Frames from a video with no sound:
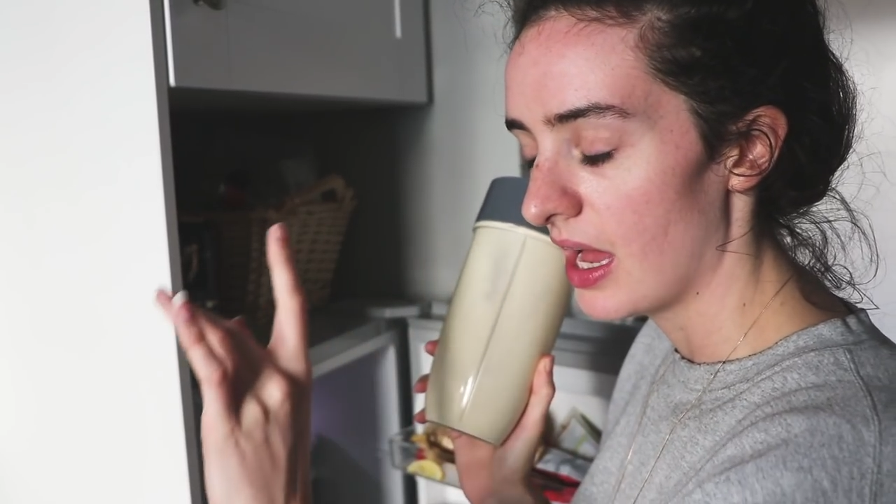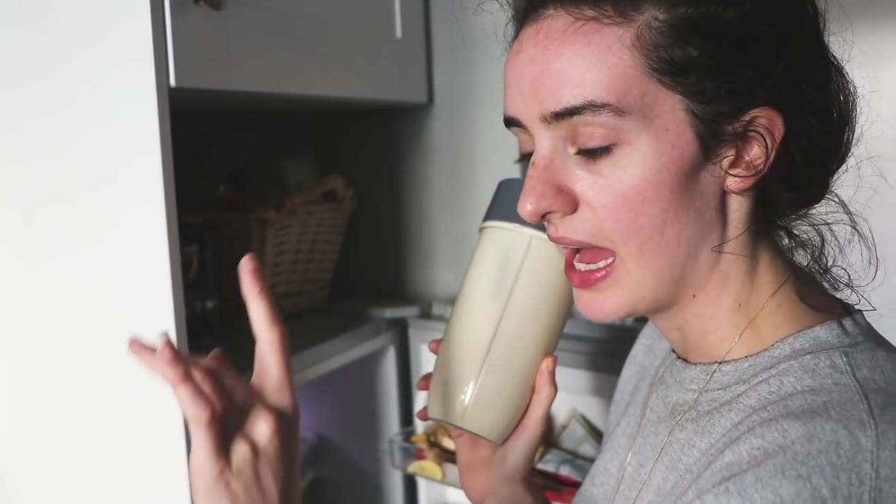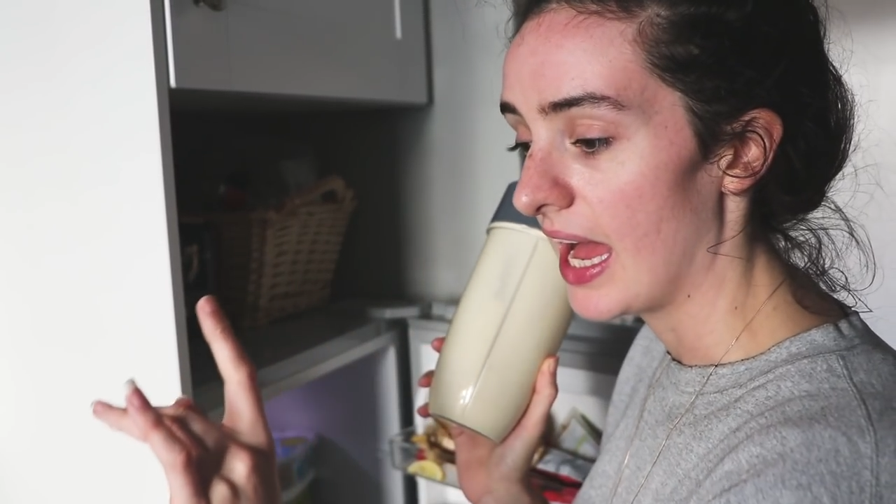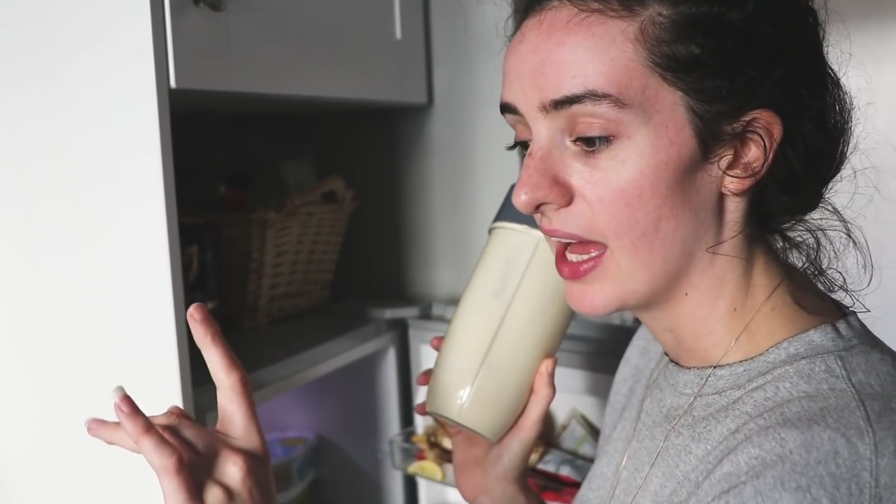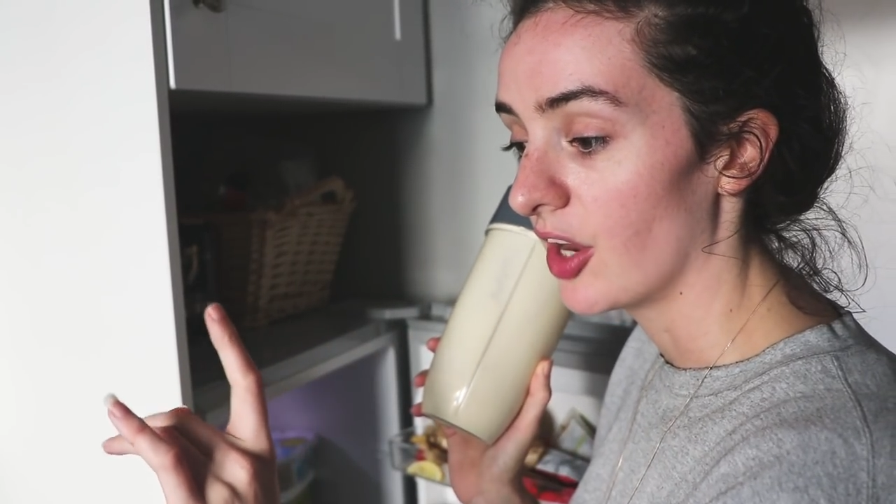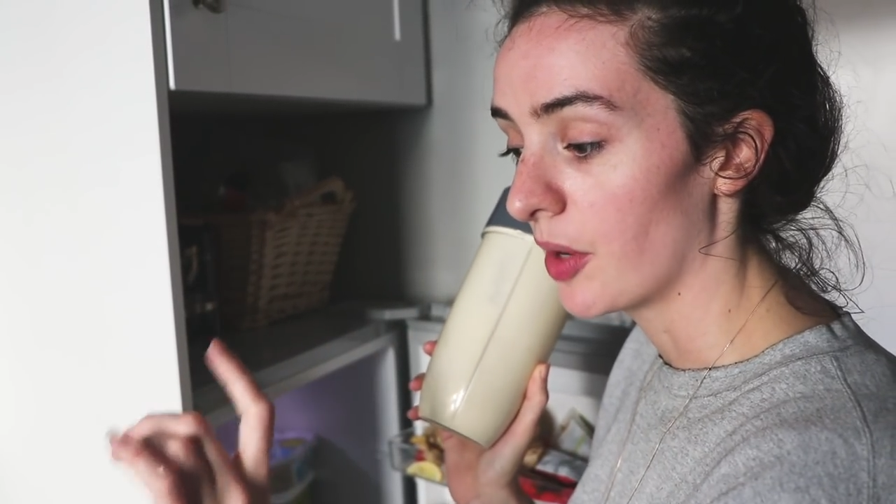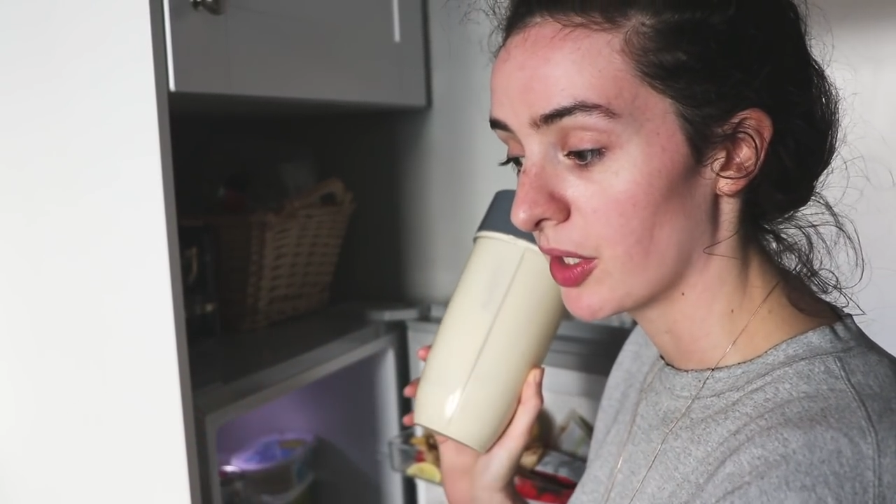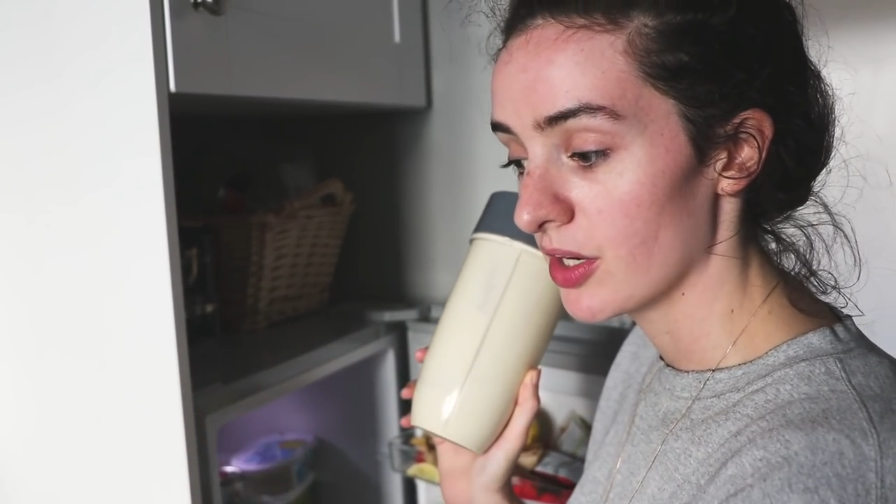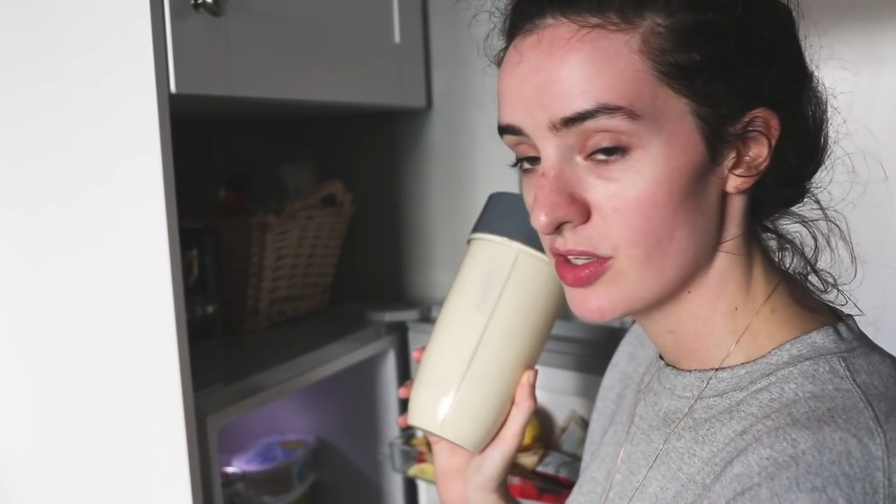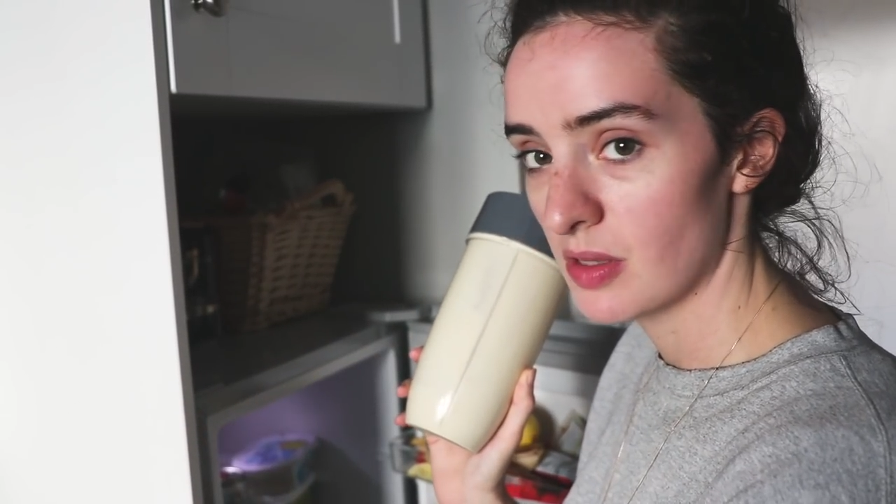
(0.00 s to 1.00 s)
and I'm
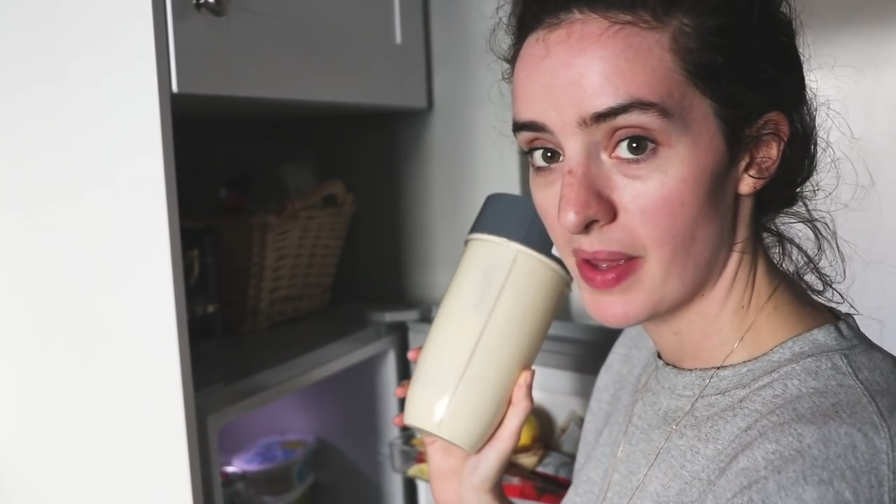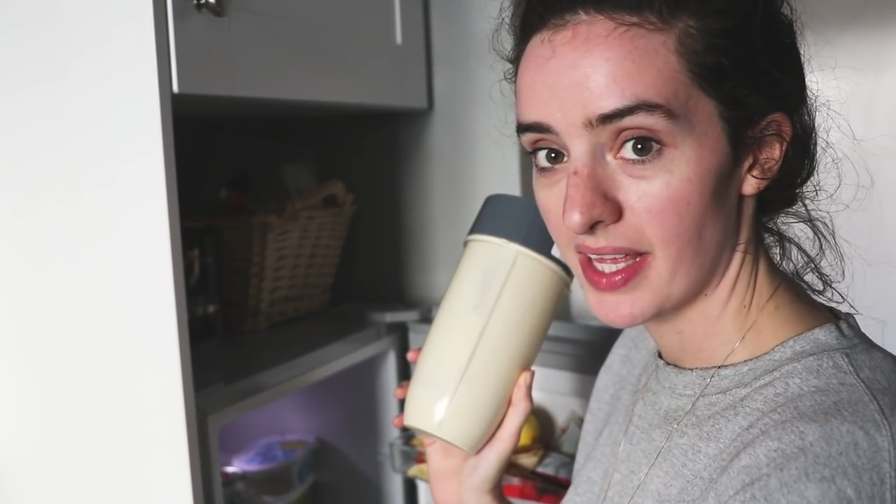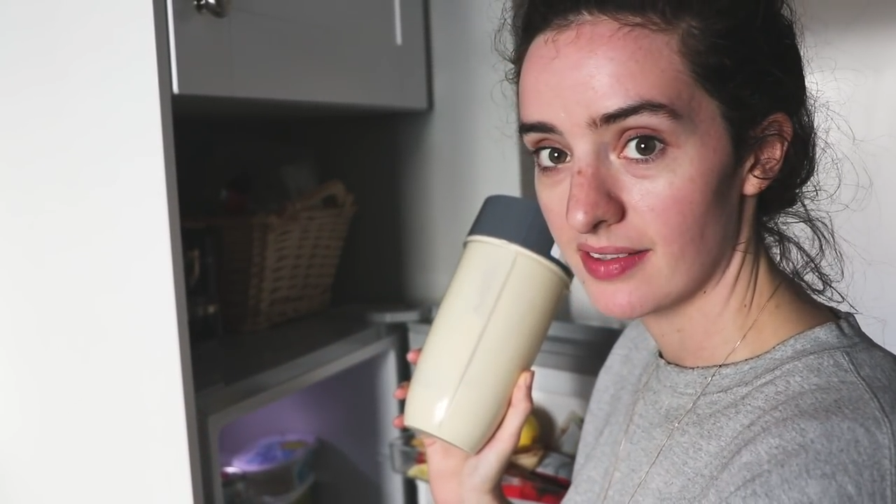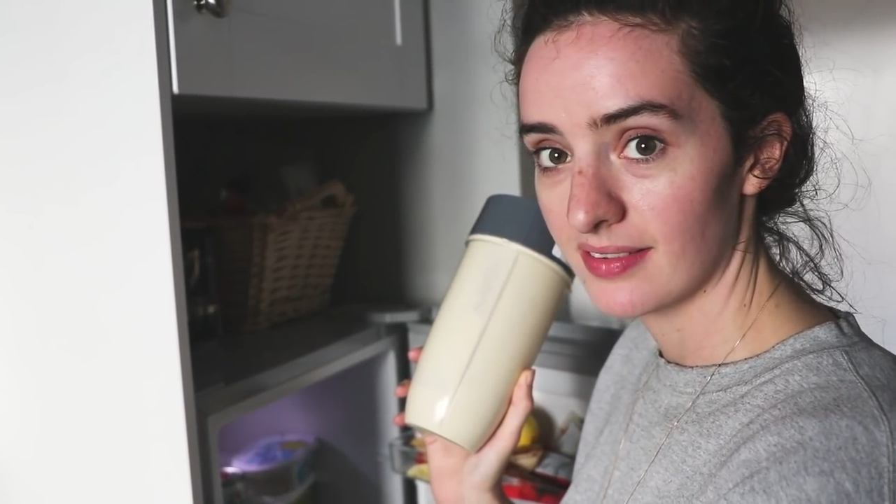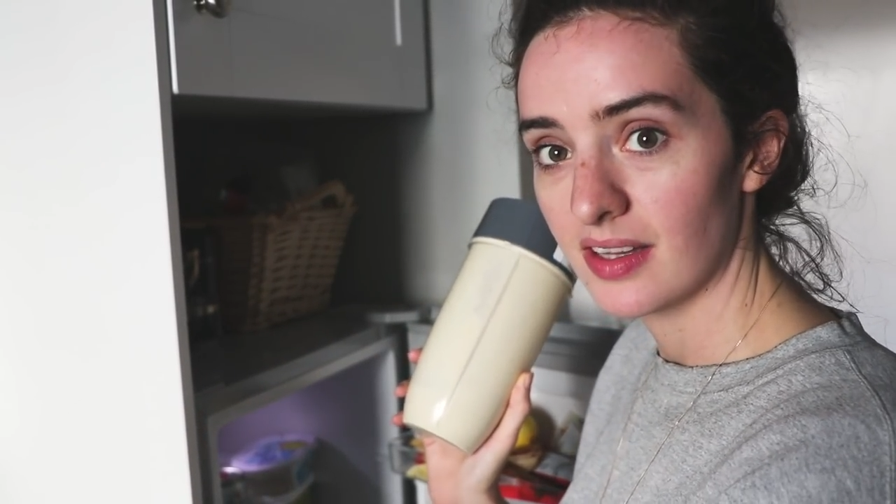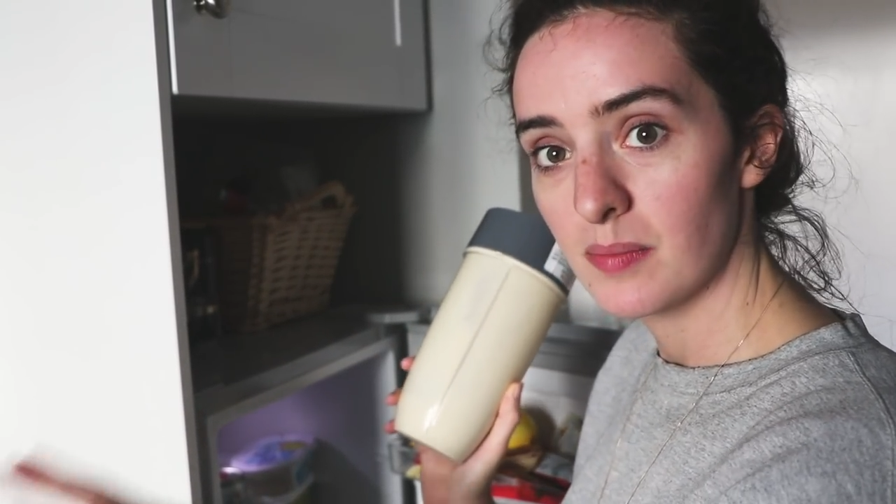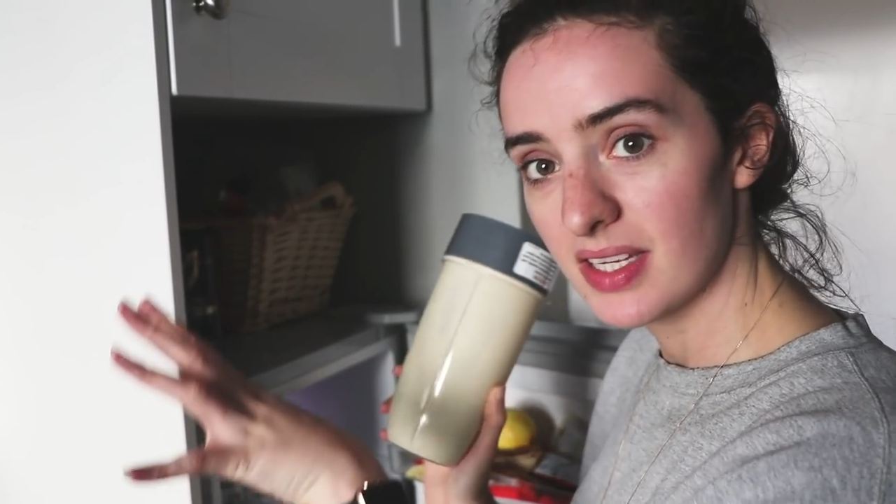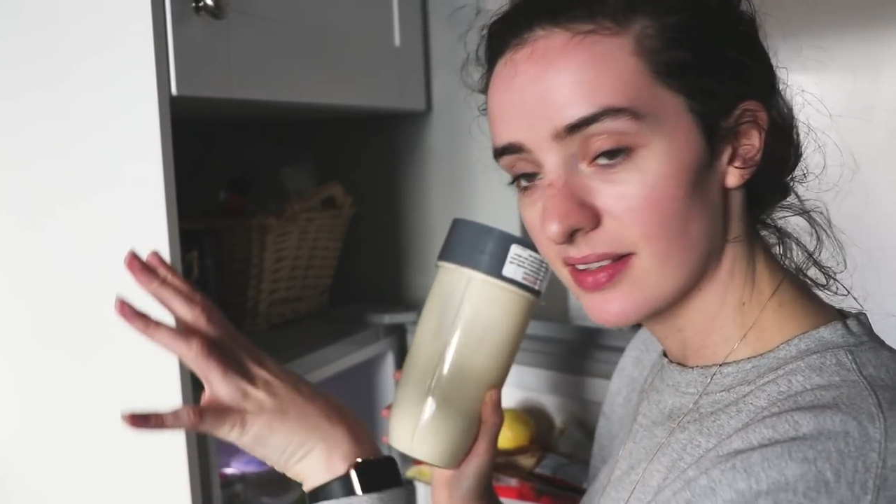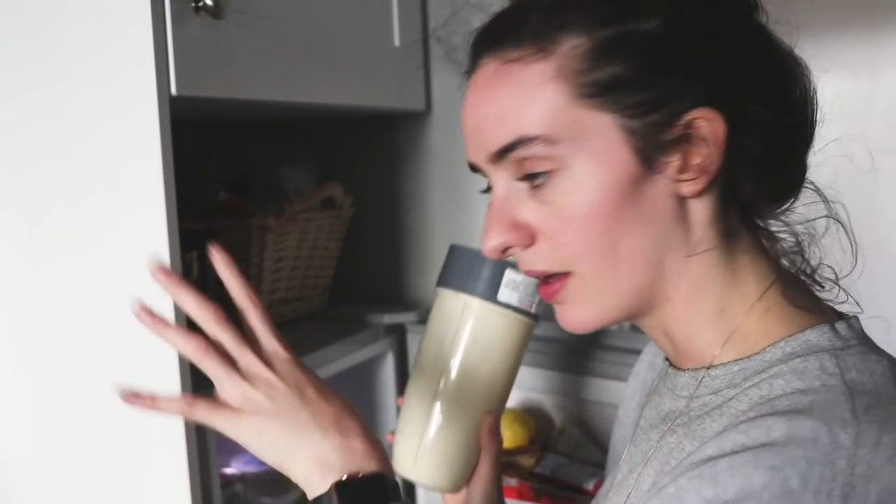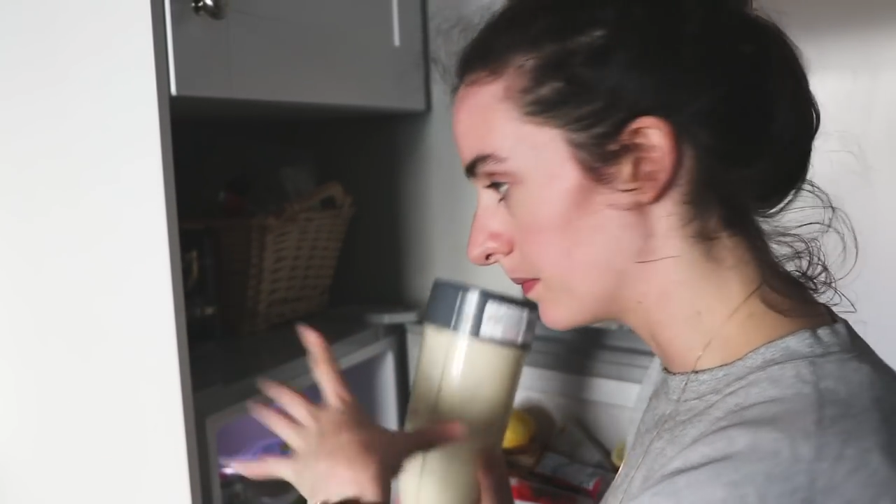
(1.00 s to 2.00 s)
going to do the base in the
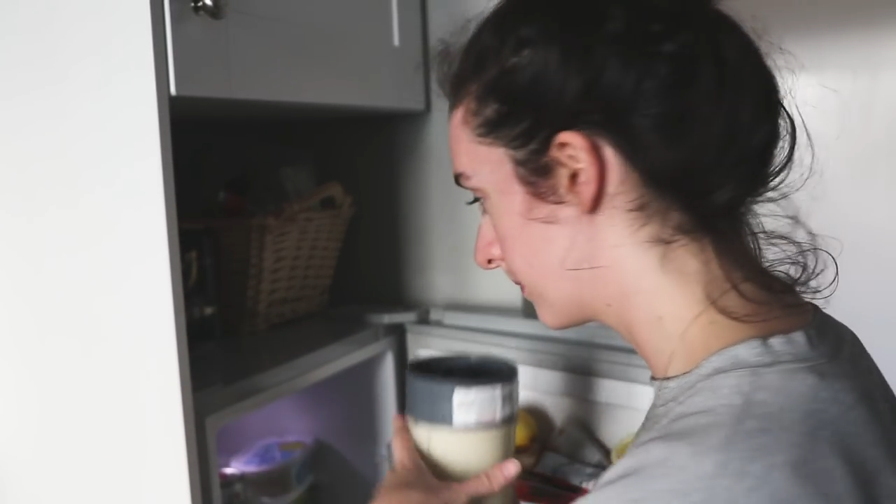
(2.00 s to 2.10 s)
meantime.